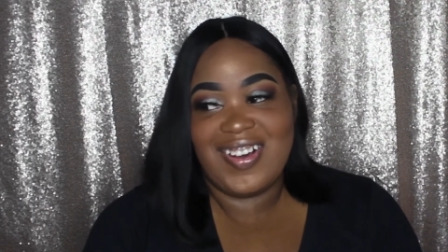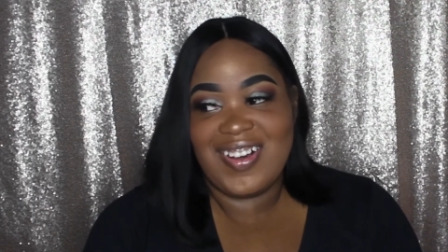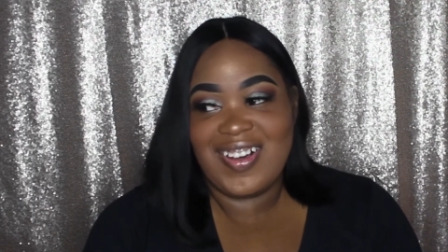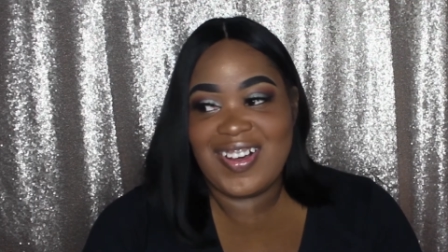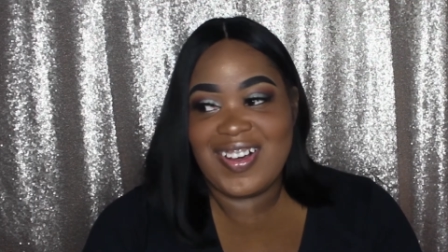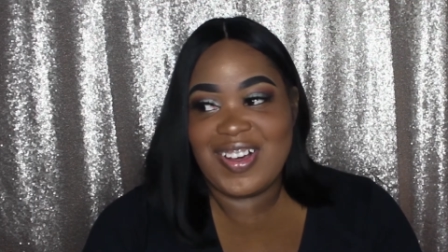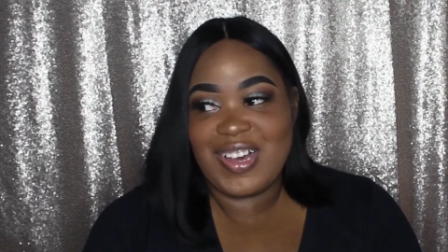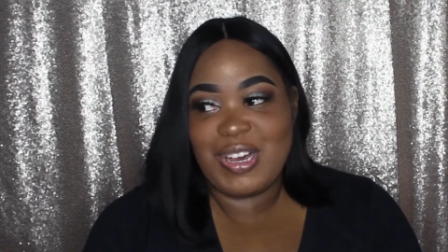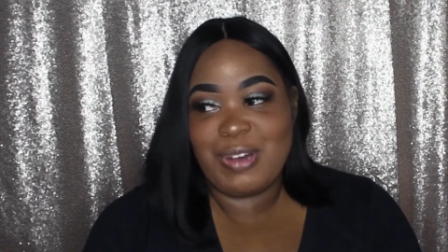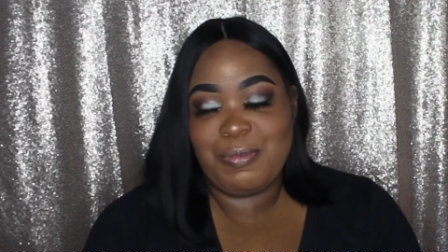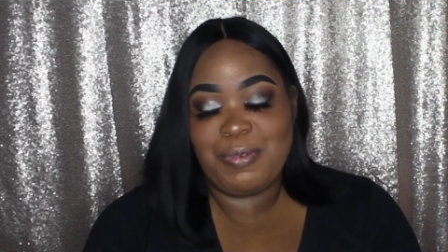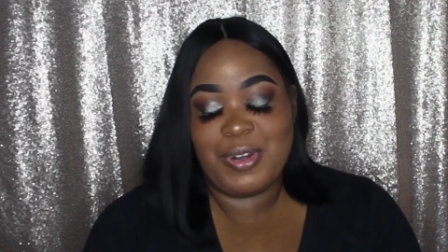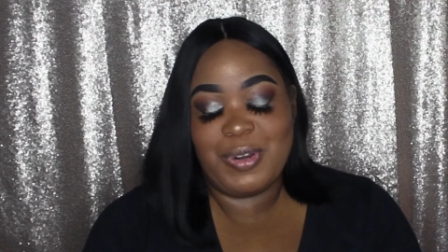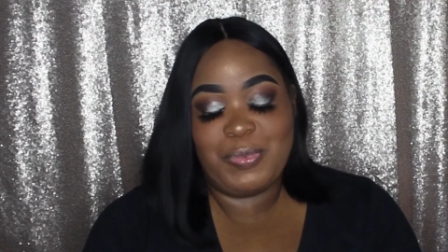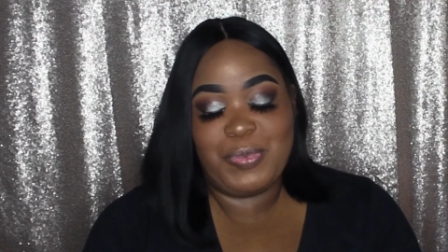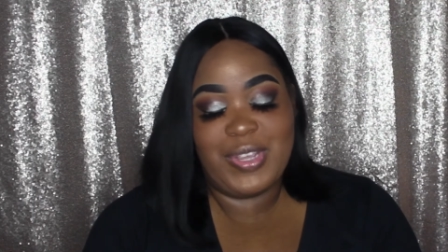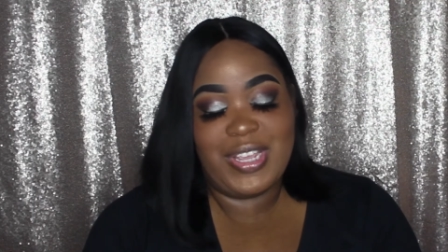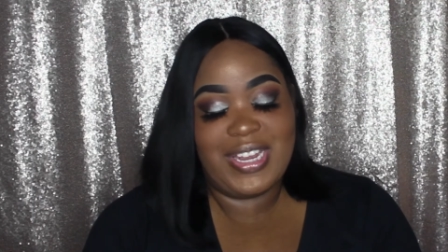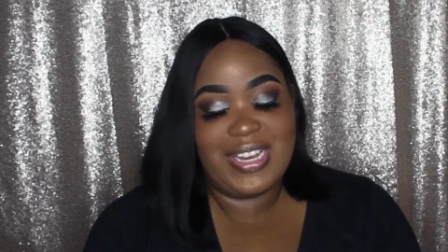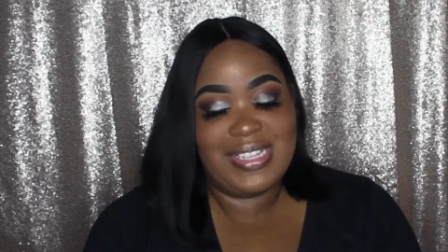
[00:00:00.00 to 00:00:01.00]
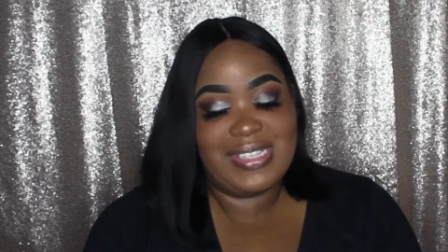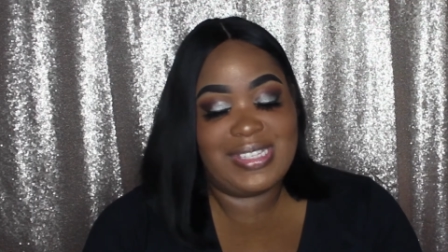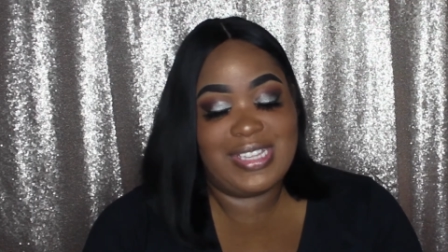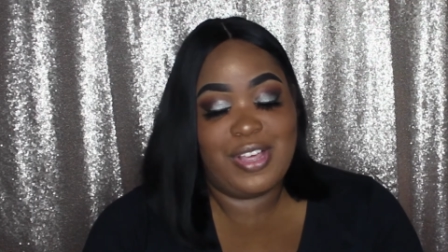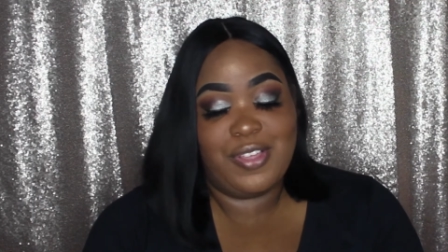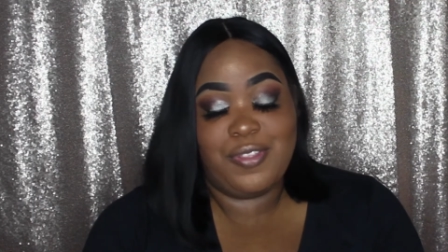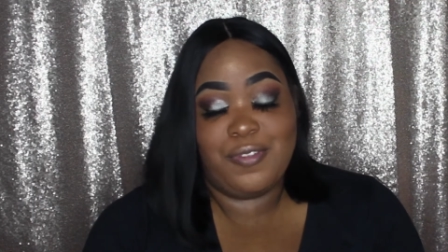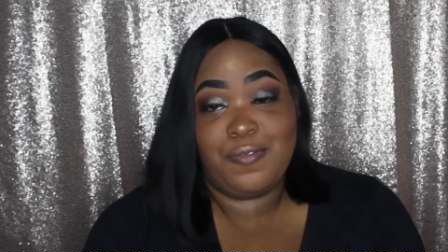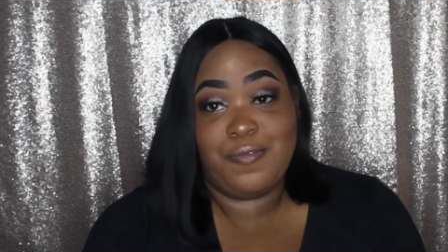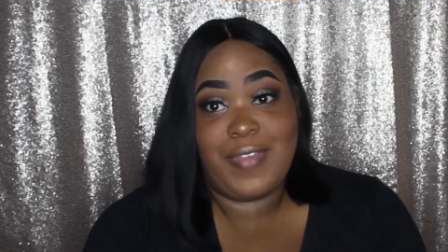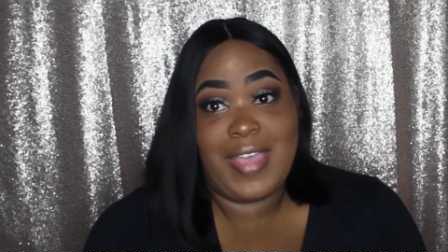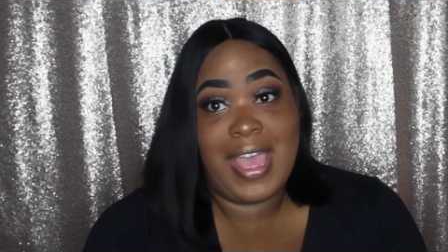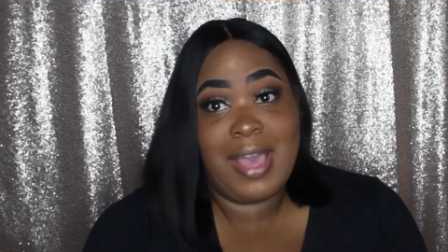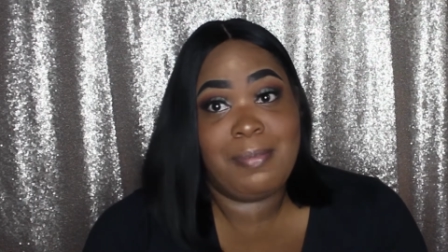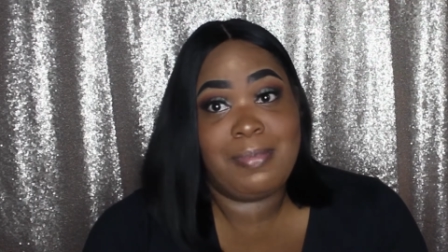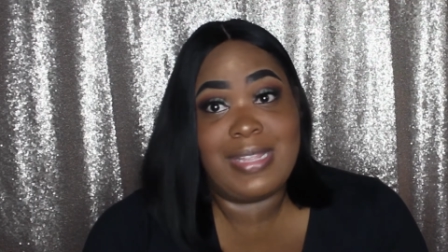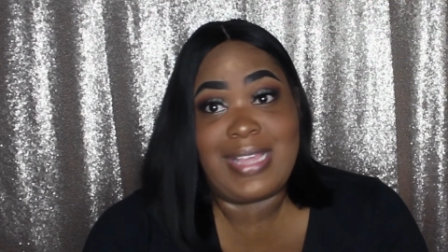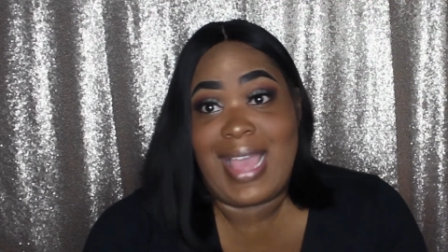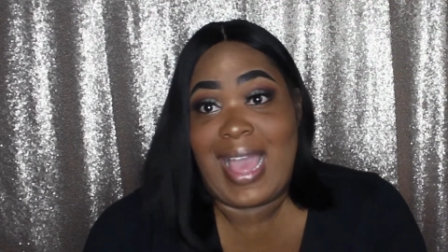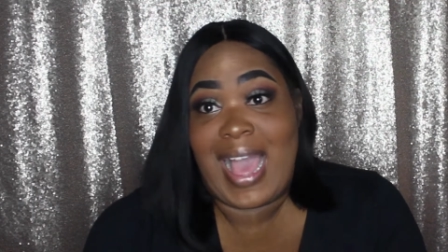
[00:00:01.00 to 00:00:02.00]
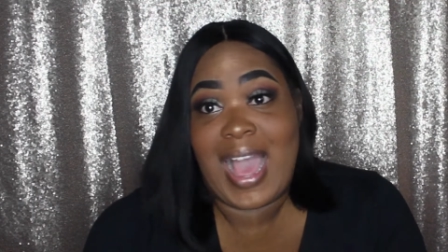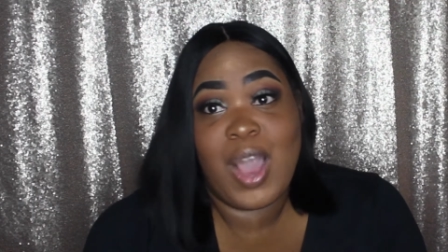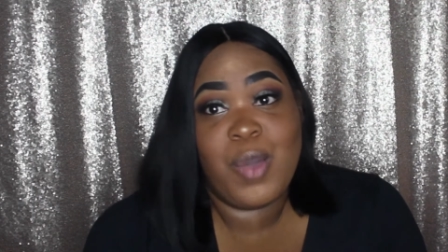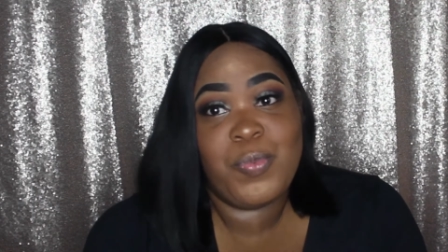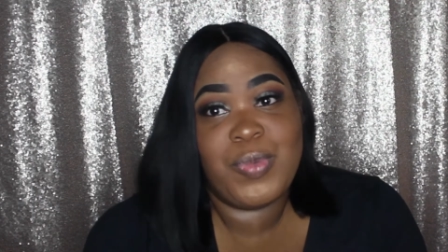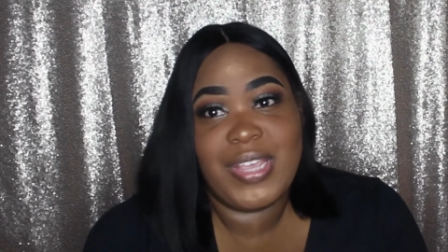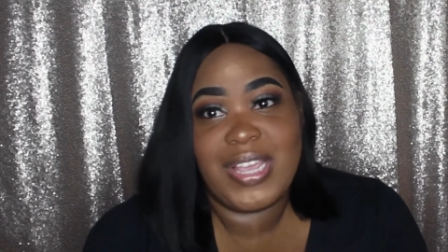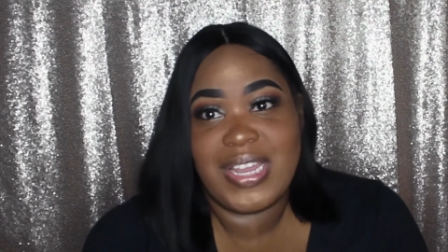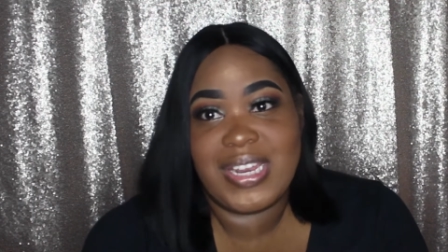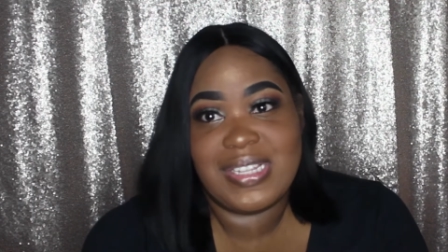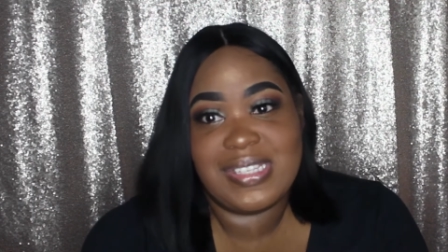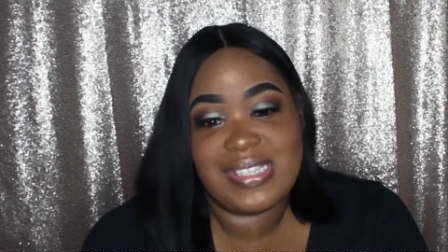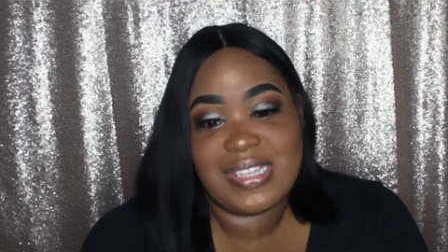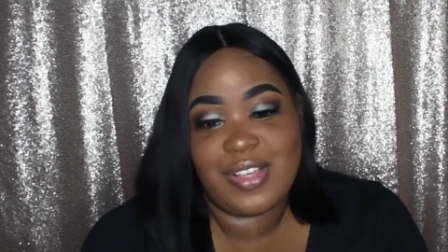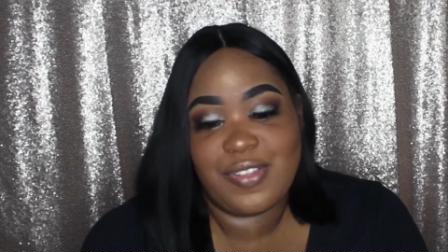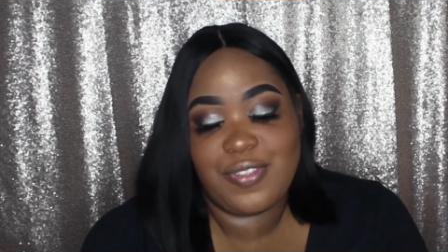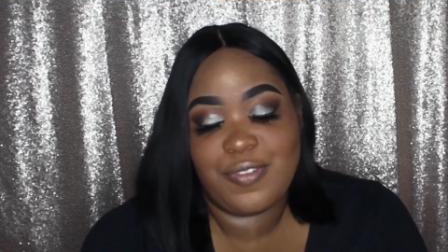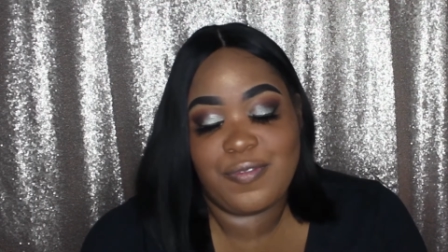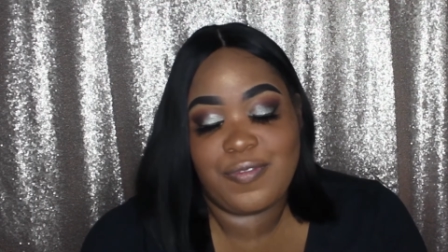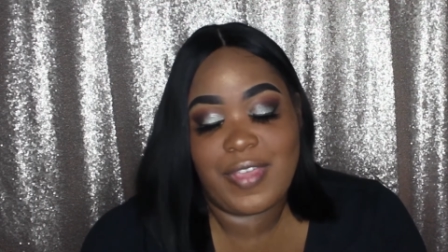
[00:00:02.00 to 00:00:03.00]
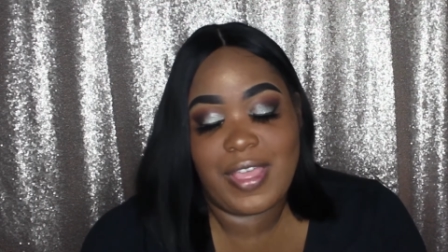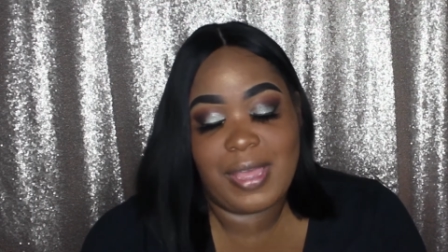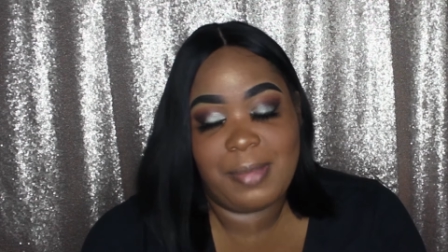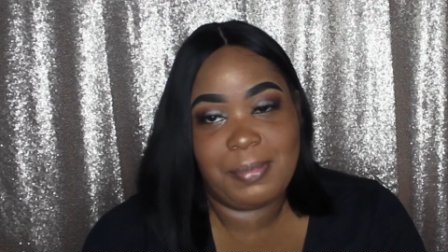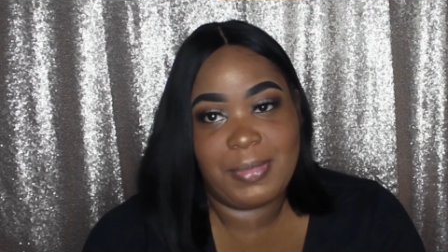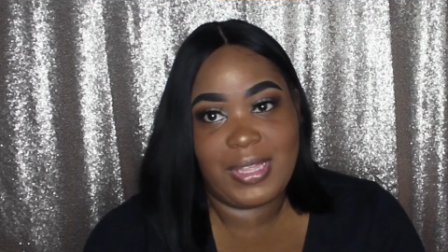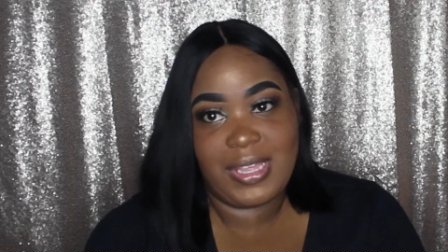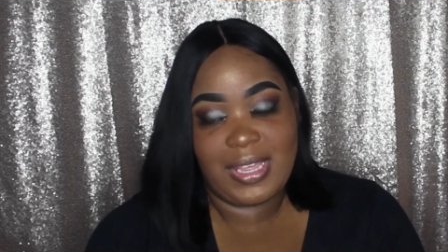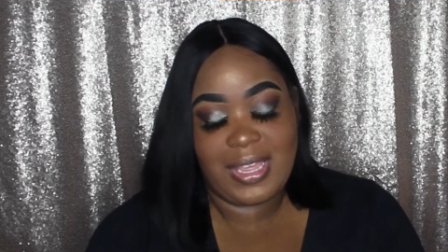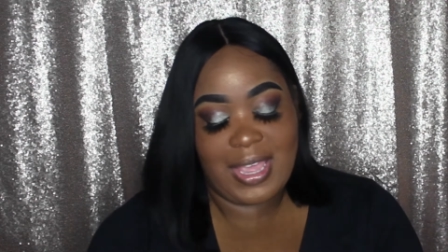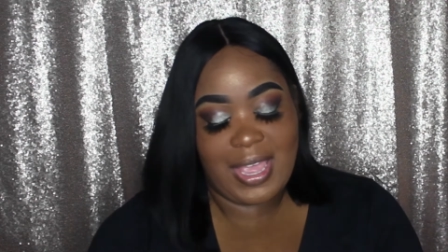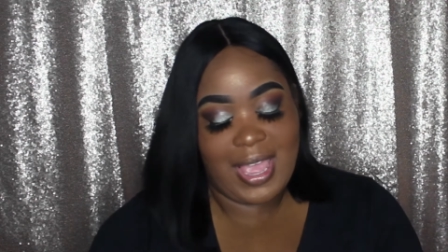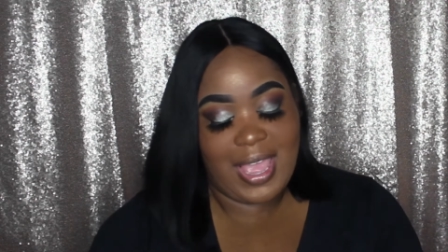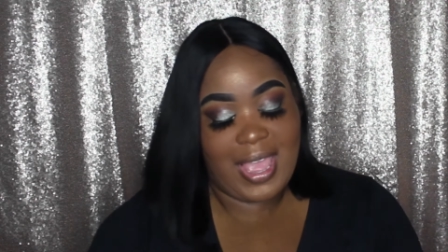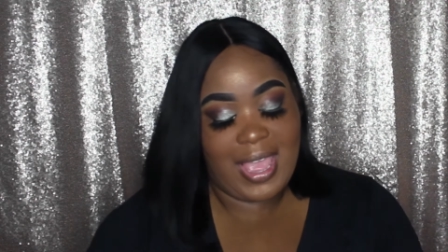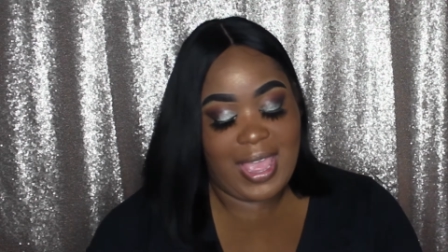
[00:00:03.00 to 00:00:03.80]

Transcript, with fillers: oh, what are we going to tell the family? How are we going to tell the family?